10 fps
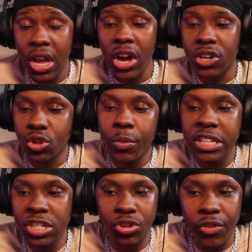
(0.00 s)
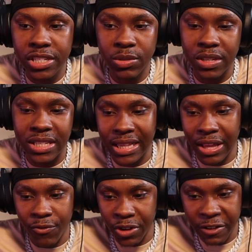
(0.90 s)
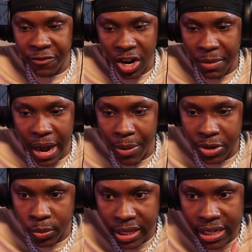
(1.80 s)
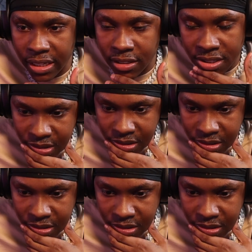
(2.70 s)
Because normally it's the strongest ones that don't really fuck about with the weaklings.